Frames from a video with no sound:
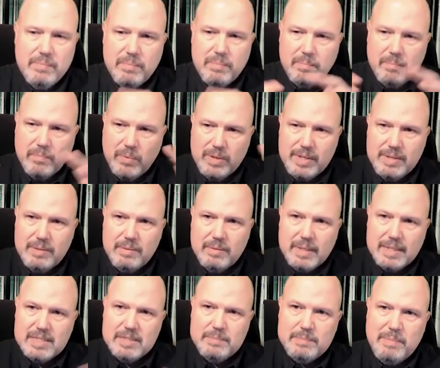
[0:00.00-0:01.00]
we
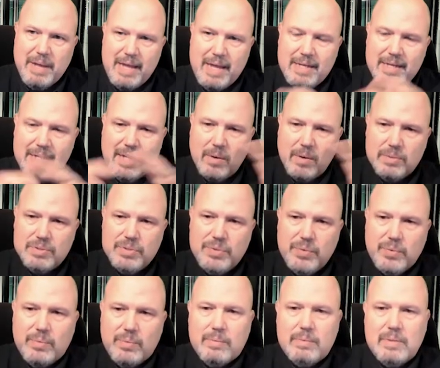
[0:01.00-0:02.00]
expand it out
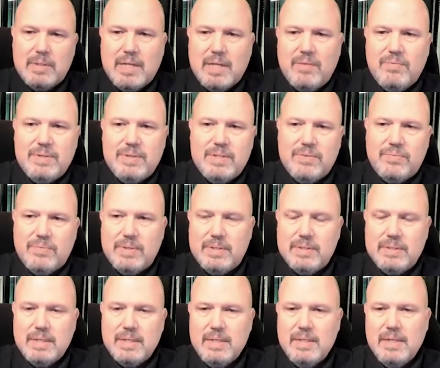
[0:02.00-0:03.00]
to 11 different
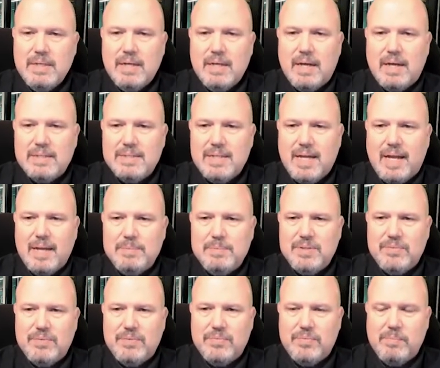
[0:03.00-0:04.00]
types
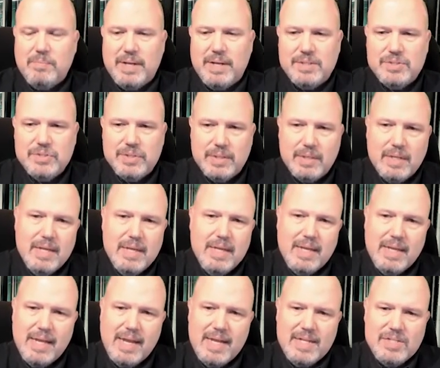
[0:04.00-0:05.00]
of information,
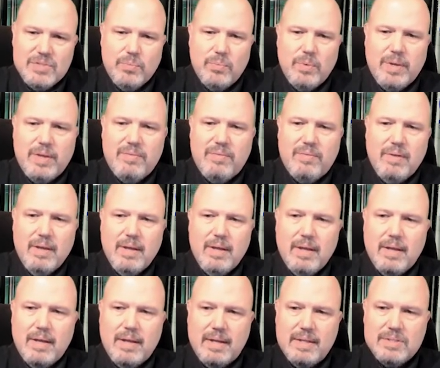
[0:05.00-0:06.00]
each with its